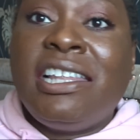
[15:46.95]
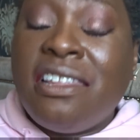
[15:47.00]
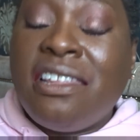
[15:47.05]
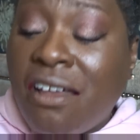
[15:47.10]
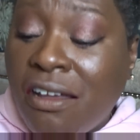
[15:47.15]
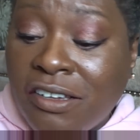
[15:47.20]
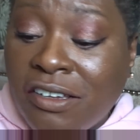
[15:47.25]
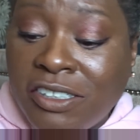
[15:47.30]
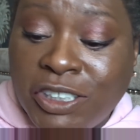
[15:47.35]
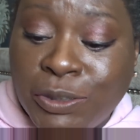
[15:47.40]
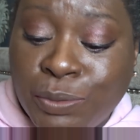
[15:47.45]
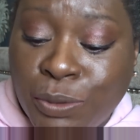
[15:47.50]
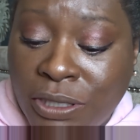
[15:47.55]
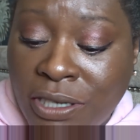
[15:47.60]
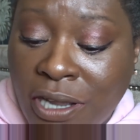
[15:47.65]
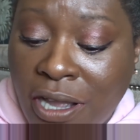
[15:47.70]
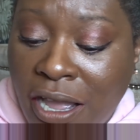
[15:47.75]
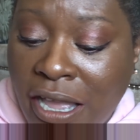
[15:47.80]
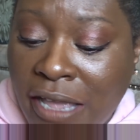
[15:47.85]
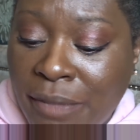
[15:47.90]
last
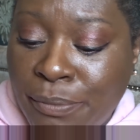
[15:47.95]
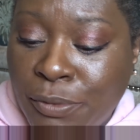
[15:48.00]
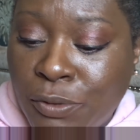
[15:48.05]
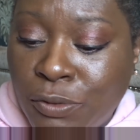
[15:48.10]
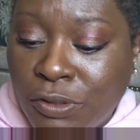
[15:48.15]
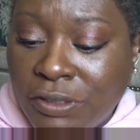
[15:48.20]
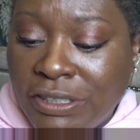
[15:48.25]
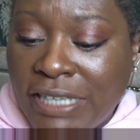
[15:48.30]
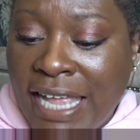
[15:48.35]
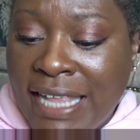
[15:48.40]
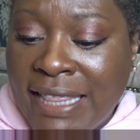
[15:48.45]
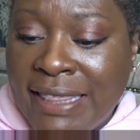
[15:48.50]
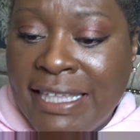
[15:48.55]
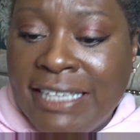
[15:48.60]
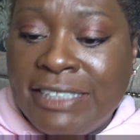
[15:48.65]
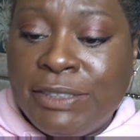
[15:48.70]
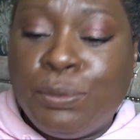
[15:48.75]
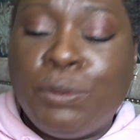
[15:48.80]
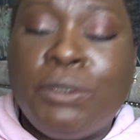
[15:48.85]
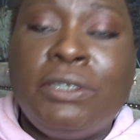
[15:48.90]
one I bought. And
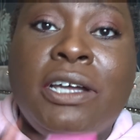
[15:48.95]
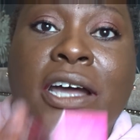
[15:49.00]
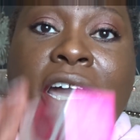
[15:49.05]
this one